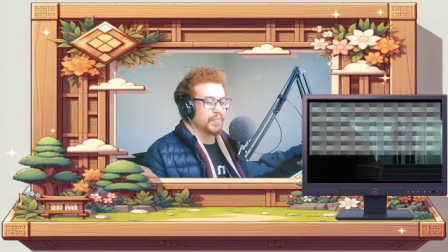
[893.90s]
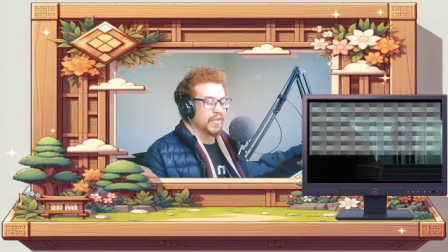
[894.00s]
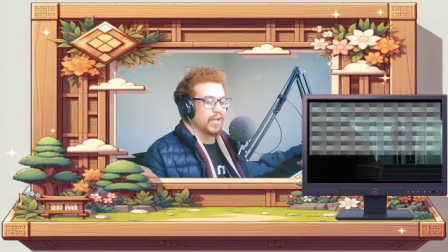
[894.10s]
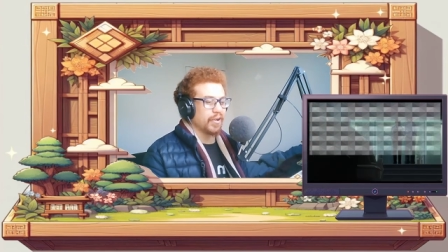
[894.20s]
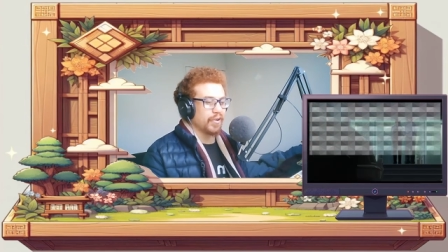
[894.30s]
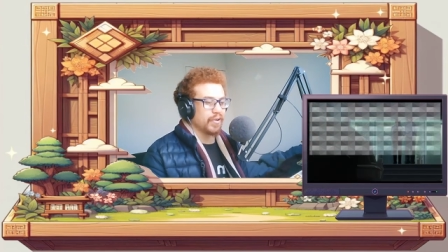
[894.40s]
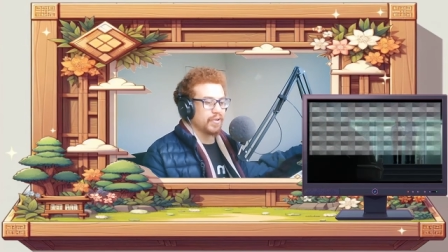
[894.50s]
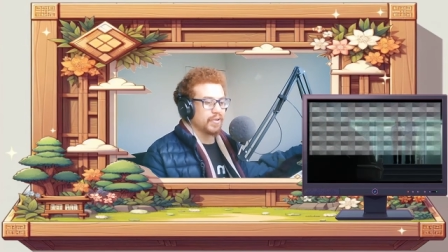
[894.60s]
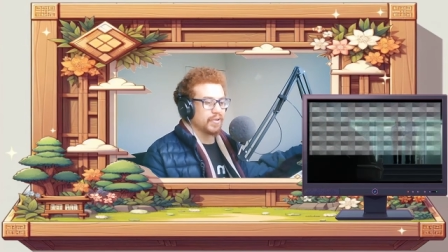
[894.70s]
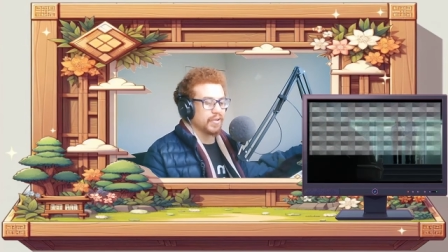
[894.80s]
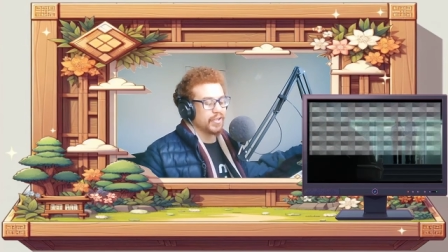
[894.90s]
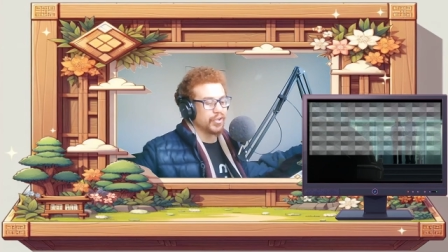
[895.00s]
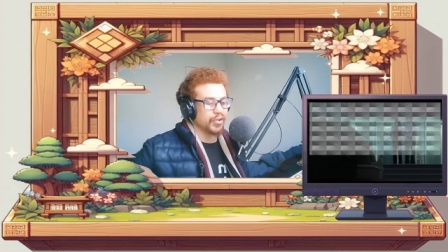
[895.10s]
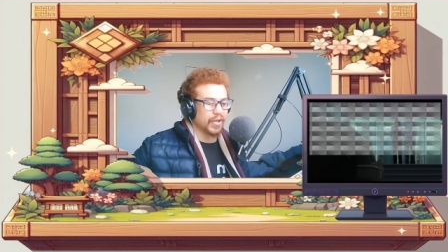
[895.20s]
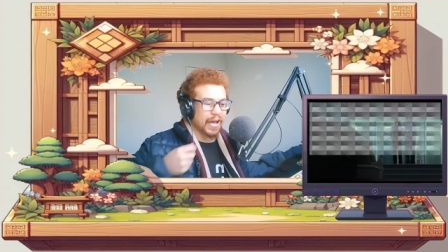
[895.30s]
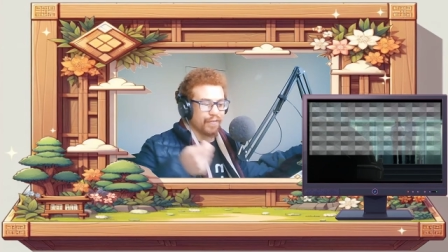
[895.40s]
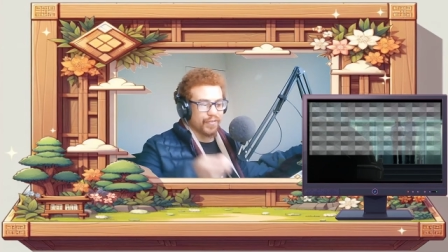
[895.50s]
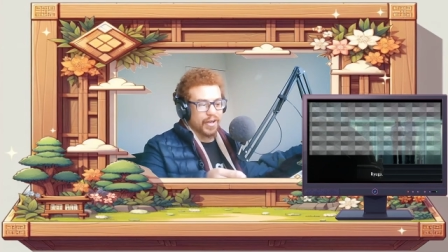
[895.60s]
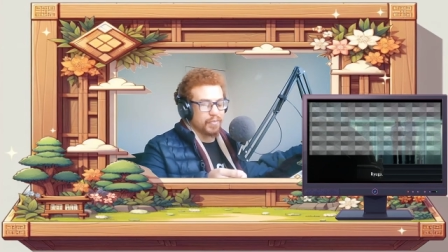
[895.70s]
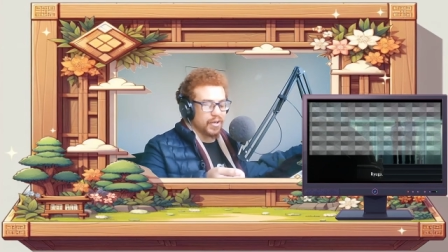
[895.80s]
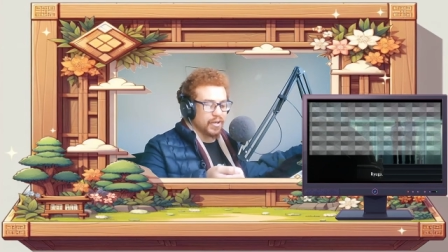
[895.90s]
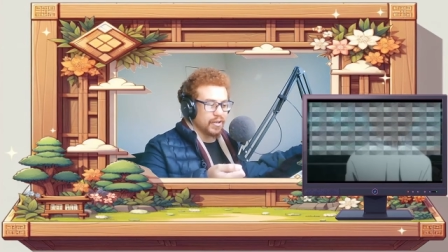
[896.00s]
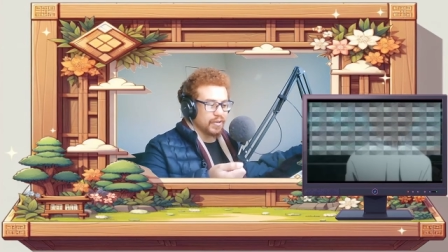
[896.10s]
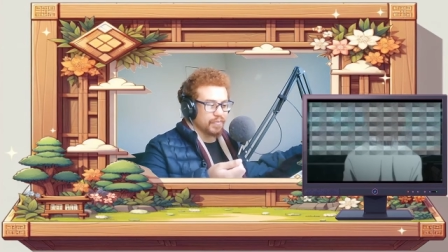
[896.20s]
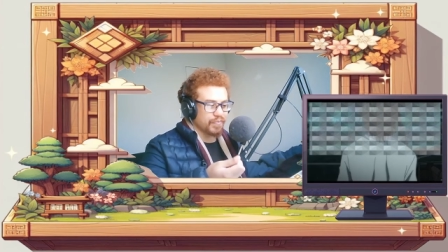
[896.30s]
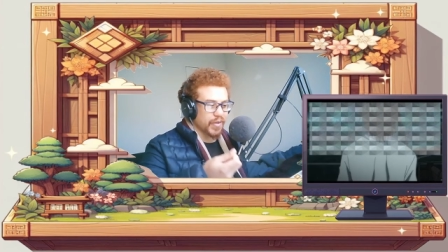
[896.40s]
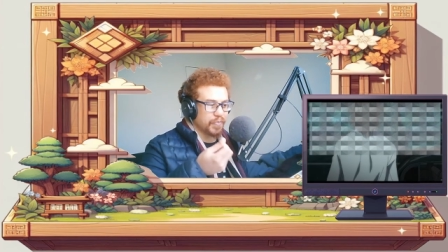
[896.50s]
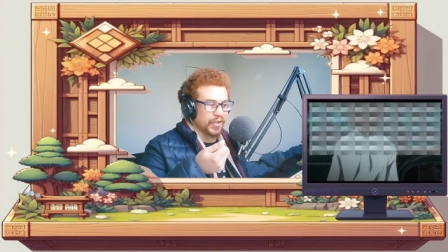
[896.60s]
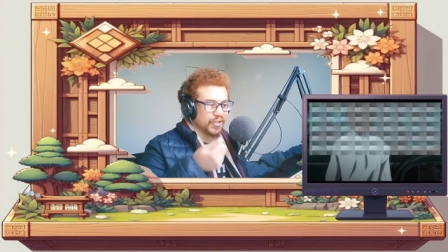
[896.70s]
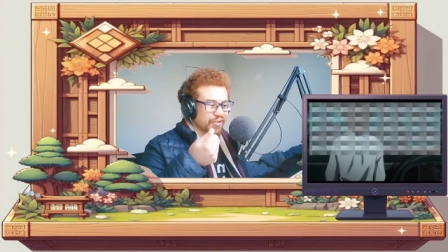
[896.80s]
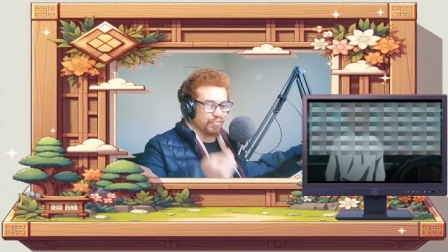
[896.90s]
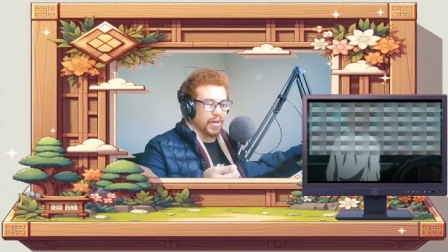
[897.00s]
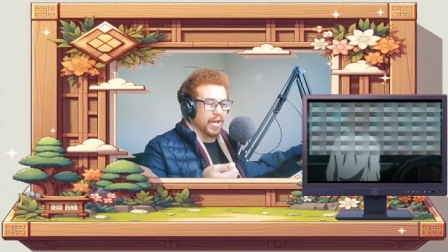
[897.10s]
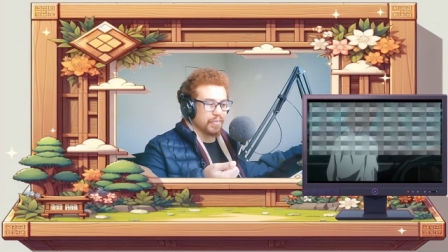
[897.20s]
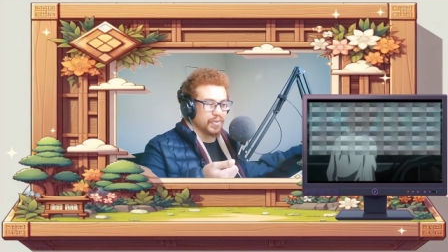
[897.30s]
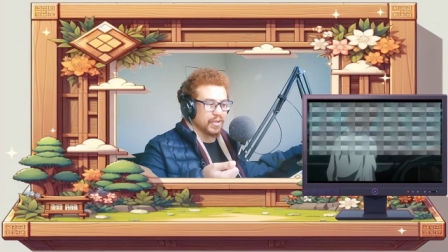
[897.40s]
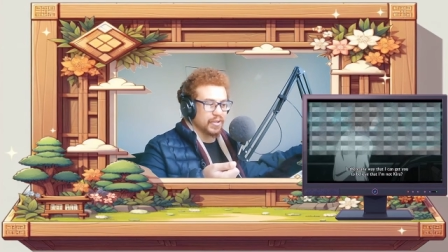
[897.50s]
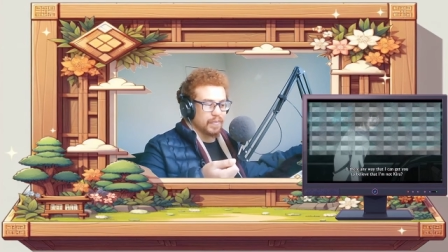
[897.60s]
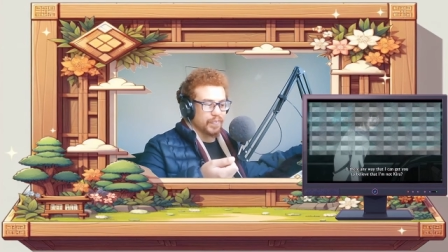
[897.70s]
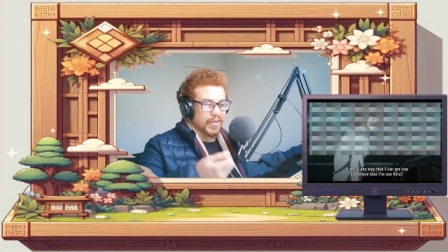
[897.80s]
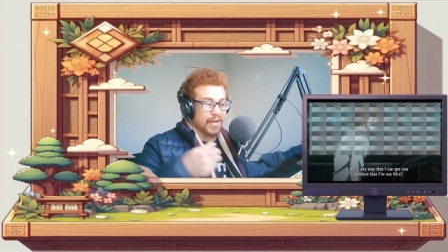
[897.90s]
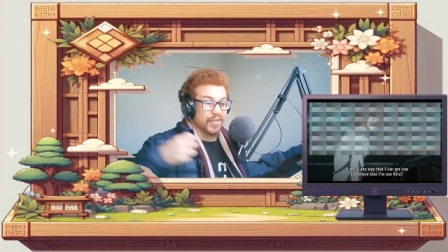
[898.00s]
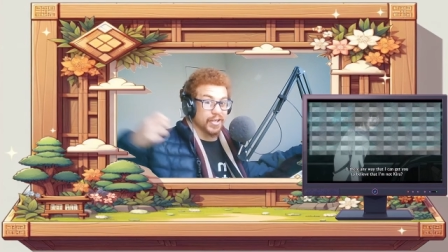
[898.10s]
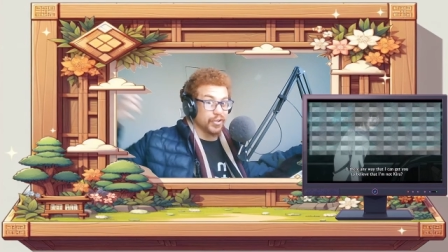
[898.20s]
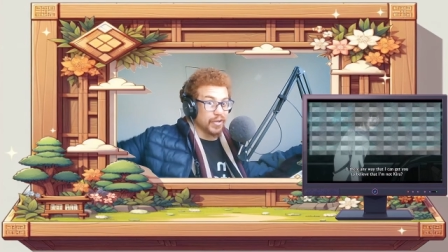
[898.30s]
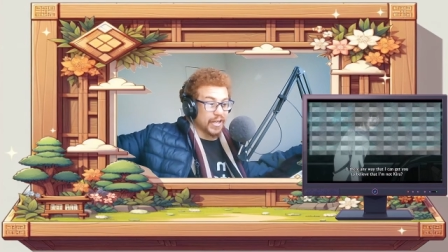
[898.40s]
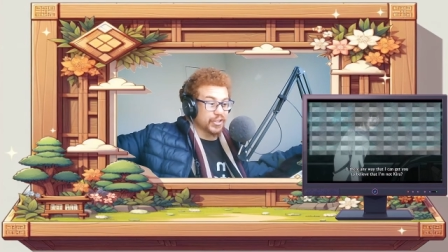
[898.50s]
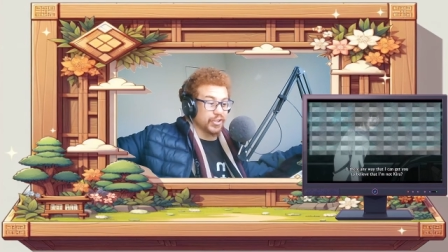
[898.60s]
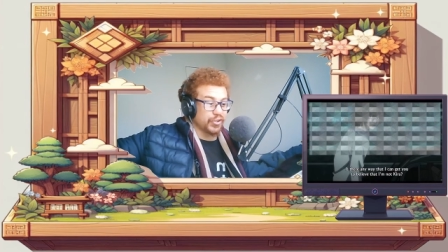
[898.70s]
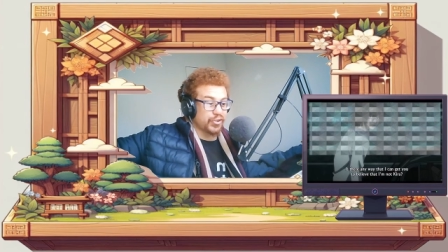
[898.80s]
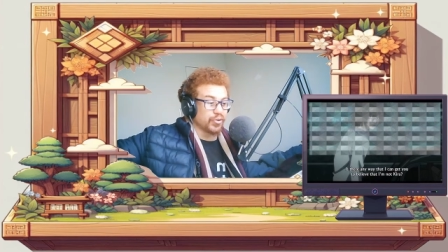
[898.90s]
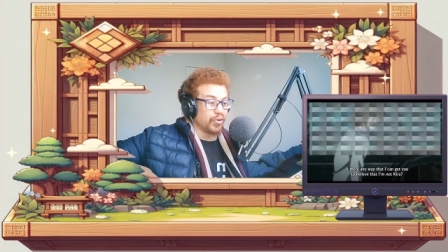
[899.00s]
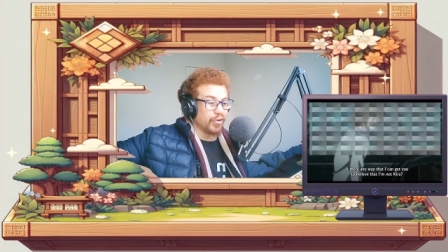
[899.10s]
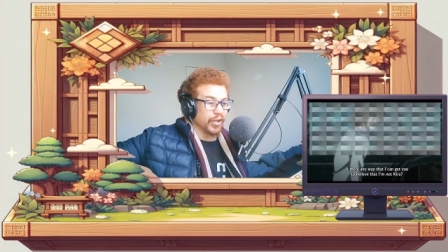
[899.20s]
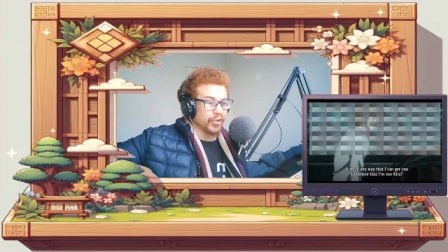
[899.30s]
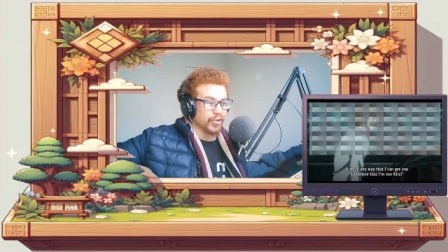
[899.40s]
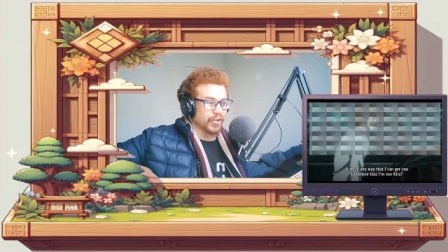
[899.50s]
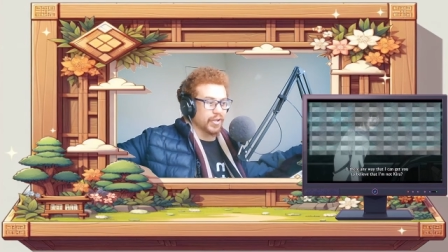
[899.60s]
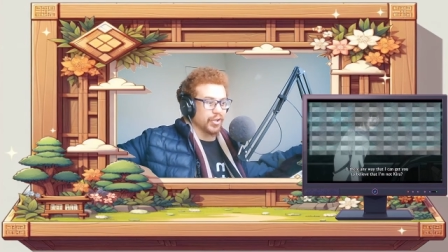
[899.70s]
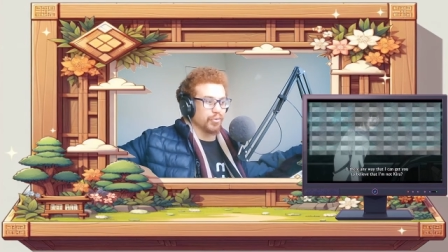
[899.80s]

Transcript: Kira, and then you gave them a piece of paper, and then you actually saw Ryuk, and you'd